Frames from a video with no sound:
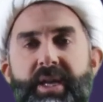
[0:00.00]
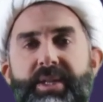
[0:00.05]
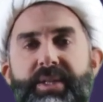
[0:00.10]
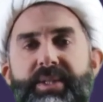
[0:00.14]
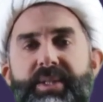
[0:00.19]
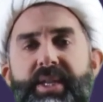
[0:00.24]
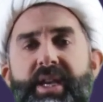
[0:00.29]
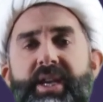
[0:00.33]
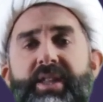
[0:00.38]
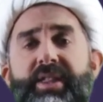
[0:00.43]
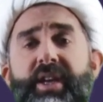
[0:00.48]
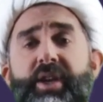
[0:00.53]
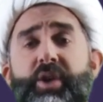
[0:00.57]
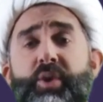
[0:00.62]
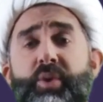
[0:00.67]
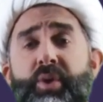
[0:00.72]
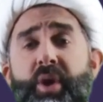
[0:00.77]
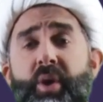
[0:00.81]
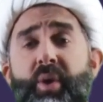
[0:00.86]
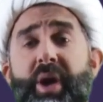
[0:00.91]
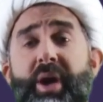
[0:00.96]
Seeing that
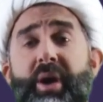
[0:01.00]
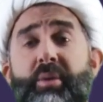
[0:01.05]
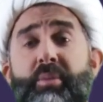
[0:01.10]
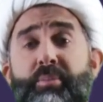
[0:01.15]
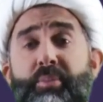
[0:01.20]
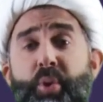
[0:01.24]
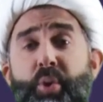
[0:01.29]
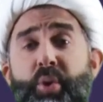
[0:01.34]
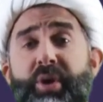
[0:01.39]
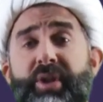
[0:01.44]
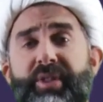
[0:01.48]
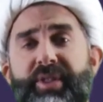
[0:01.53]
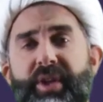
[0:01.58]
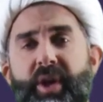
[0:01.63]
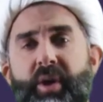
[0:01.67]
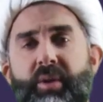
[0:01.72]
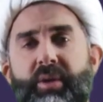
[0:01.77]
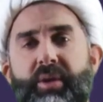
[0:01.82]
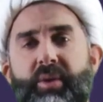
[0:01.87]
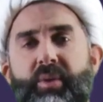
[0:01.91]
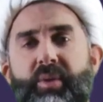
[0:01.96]
you know how important the
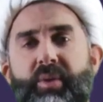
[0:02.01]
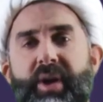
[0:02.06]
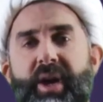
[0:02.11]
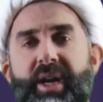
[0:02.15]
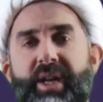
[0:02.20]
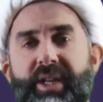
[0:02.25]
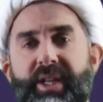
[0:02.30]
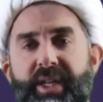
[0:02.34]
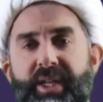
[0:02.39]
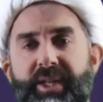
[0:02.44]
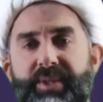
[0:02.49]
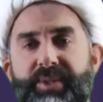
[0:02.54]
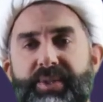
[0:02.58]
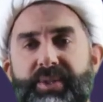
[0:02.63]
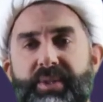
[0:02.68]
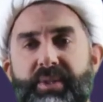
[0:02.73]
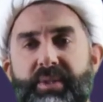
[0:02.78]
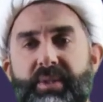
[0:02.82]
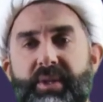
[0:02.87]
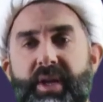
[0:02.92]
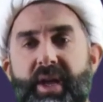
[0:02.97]
Holy Quran
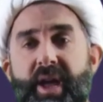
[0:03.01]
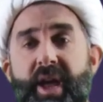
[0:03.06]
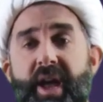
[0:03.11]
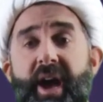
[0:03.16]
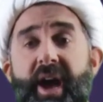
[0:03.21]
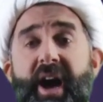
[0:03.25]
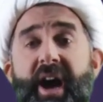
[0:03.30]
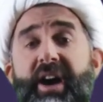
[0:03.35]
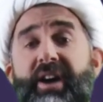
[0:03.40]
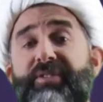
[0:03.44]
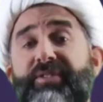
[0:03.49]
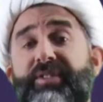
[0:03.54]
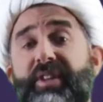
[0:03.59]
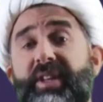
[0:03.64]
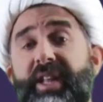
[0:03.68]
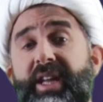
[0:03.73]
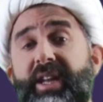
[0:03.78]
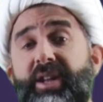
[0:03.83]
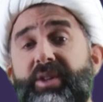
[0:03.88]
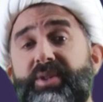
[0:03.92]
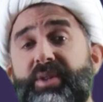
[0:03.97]
is, after
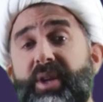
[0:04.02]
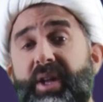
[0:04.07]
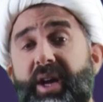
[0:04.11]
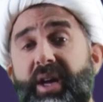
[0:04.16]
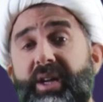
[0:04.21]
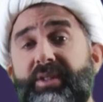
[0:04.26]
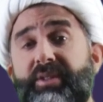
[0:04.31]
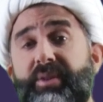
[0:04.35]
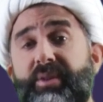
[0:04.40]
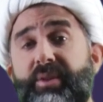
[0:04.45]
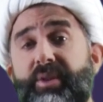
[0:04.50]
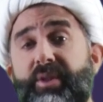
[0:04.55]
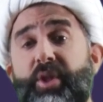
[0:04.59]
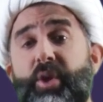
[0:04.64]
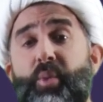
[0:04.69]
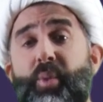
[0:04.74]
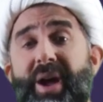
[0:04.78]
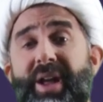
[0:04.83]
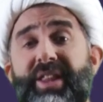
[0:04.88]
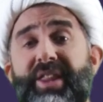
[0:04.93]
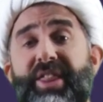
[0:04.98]
Laylatul Qadr, the
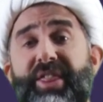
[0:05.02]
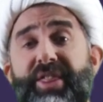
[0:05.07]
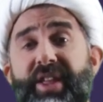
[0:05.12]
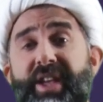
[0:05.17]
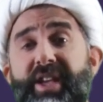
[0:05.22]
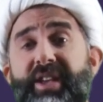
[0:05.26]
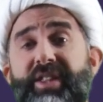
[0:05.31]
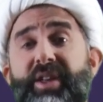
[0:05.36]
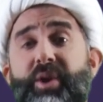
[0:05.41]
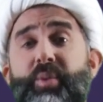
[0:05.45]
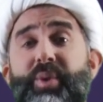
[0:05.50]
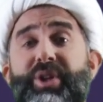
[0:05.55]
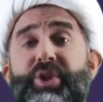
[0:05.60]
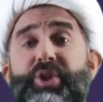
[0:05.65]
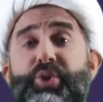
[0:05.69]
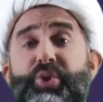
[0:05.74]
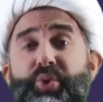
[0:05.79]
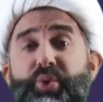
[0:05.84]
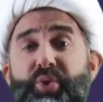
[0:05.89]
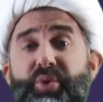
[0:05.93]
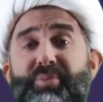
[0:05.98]
one thing that we
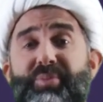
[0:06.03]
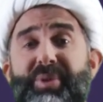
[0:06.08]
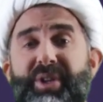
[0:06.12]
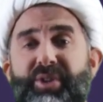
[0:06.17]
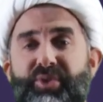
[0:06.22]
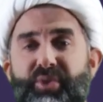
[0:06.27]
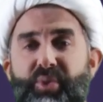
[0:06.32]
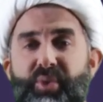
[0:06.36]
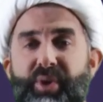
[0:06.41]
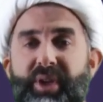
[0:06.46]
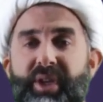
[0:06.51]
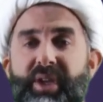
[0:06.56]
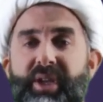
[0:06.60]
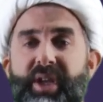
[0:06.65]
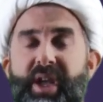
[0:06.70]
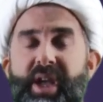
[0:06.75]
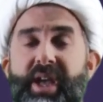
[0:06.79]
should be doing